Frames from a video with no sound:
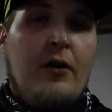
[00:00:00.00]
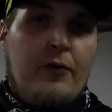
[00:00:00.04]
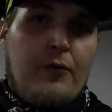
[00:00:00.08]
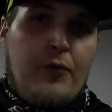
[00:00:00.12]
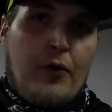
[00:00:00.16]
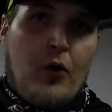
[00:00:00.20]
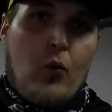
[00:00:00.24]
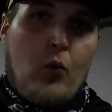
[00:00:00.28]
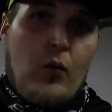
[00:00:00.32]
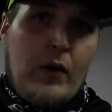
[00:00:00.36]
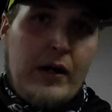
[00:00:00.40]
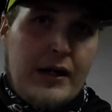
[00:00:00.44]

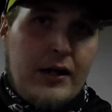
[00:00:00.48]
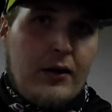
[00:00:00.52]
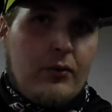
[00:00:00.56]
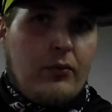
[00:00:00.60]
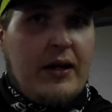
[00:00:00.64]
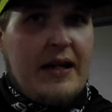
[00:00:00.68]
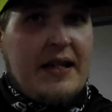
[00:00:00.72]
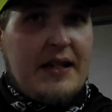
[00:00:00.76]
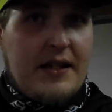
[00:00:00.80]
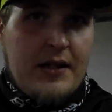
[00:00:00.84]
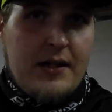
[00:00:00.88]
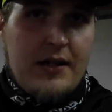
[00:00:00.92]
for Wicked
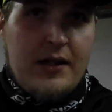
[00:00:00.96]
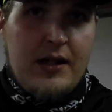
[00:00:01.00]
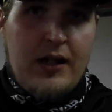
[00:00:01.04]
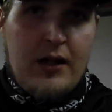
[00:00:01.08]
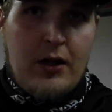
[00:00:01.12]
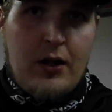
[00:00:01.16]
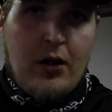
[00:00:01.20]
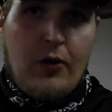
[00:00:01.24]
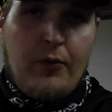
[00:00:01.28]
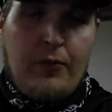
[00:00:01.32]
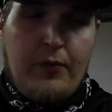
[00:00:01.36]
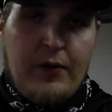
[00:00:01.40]
Weights and
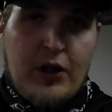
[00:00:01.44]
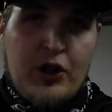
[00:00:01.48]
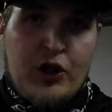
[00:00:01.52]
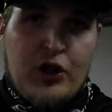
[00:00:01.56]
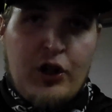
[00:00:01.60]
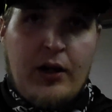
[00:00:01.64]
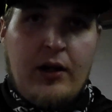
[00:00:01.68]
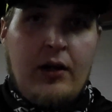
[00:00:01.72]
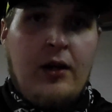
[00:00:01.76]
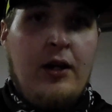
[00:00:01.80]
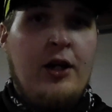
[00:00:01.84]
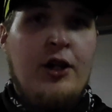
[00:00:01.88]
Nikko
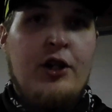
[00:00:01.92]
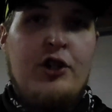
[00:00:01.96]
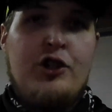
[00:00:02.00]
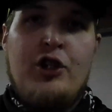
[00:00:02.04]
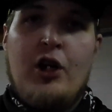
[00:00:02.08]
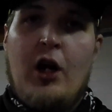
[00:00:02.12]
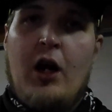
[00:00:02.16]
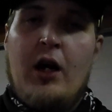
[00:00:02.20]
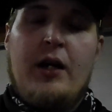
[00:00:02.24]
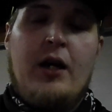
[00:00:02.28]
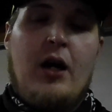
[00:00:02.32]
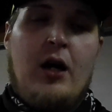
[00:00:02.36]
fishing,
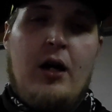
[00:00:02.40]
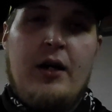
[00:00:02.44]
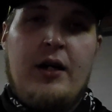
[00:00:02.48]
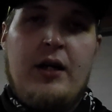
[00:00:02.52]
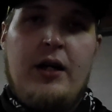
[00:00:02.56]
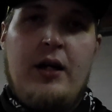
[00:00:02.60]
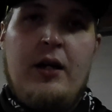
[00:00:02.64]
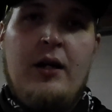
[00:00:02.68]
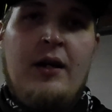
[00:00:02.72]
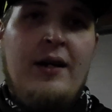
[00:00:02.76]
Sean Augie.